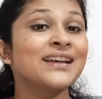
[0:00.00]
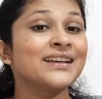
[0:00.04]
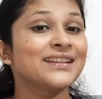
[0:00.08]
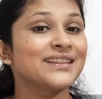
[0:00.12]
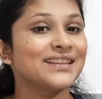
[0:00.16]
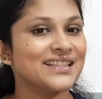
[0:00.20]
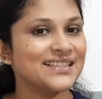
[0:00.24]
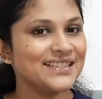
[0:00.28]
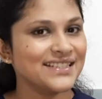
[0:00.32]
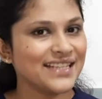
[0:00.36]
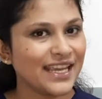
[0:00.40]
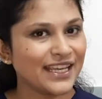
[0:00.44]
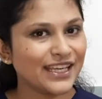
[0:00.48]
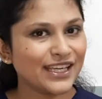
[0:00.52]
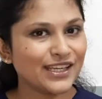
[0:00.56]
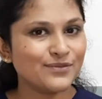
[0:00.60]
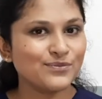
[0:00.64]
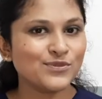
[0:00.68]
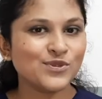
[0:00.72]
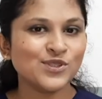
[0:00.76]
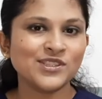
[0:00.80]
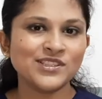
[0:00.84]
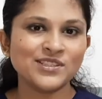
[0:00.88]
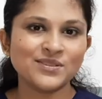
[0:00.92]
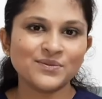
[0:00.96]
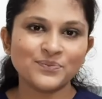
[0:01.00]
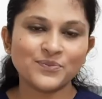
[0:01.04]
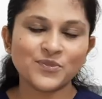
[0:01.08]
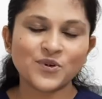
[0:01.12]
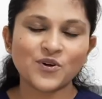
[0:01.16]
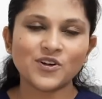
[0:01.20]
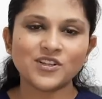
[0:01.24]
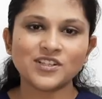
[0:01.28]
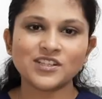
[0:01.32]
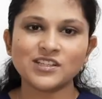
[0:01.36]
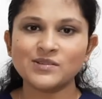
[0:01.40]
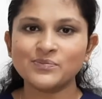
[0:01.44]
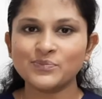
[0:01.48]
The second most
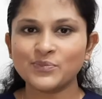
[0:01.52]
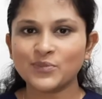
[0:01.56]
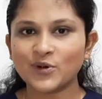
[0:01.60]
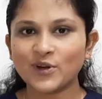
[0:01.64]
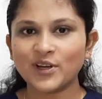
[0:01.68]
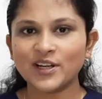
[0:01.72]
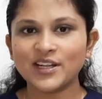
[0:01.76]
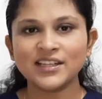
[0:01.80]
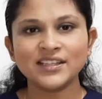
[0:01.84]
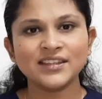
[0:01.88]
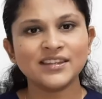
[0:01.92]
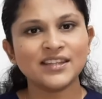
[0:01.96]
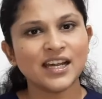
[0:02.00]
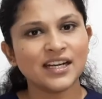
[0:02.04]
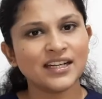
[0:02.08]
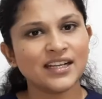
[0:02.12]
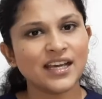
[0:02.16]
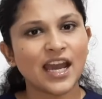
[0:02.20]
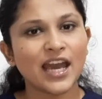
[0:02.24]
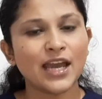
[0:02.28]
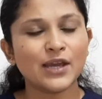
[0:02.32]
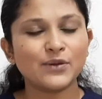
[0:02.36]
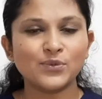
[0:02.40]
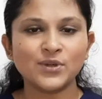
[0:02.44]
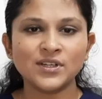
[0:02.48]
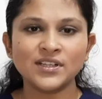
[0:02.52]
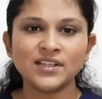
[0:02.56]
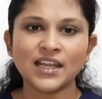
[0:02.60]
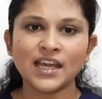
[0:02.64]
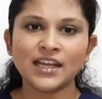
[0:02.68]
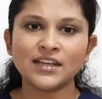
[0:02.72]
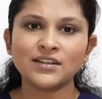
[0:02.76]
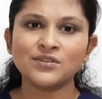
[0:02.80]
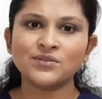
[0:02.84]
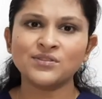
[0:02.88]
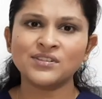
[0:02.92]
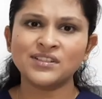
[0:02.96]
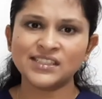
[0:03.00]
important point that I would
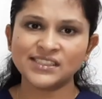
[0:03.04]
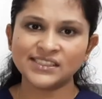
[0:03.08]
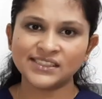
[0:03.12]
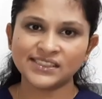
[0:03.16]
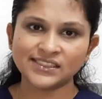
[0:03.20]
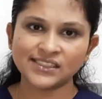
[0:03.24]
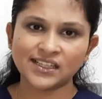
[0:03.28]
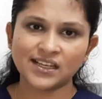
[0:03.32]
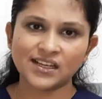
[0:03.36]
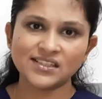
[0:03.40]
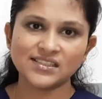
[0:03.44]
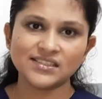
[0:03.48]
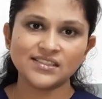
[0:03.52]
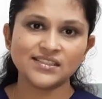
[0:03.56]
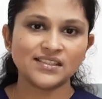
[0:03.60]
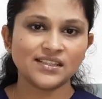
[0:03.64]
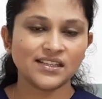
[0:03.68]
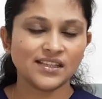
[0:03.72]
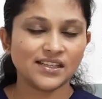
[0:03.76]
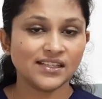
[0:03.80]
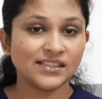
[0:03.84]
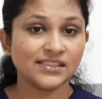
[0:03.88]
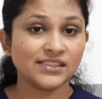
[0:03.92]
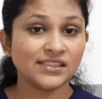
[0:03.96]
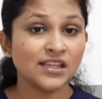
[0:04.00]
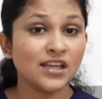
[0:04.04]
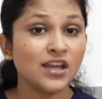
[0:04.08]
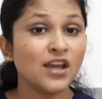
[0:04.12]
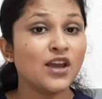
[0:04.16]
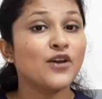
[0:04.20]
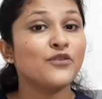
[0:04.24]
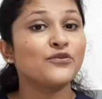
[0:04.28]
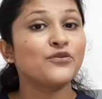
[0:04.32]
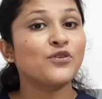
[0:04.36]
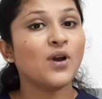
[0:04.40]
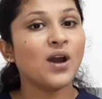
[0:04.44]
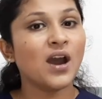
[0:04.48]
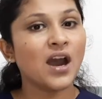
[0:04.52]
like to discuss is
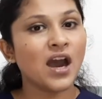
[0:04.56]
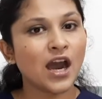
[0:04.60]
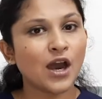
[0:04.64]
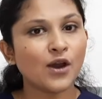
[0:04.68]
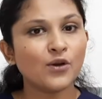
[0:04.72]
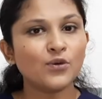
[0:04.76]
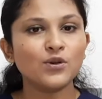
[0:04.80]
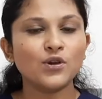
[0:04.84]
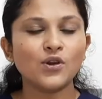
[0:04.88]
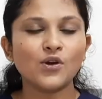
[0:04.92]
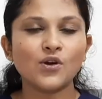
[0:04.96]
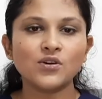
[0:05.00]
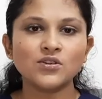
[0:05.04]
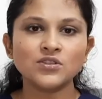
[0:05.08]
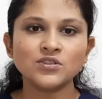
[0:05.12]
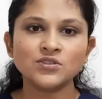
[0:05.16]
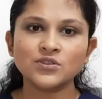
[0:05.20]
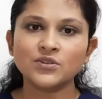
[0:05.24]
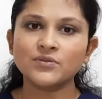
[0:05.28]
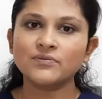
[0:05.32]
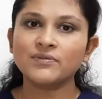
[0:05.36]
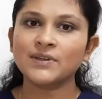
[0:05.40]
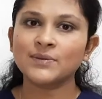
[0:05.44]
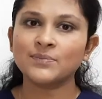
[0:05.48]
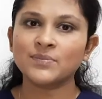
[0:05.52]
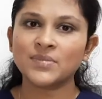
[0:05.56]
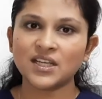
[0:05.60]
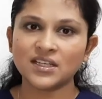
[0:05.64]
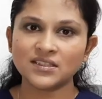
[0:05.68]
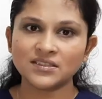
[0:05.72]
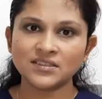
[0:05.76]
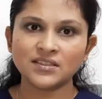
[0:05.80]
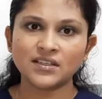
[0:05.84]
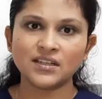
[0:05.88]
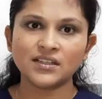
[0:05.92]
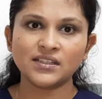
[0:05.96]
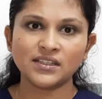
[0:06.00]
for how long should we brush our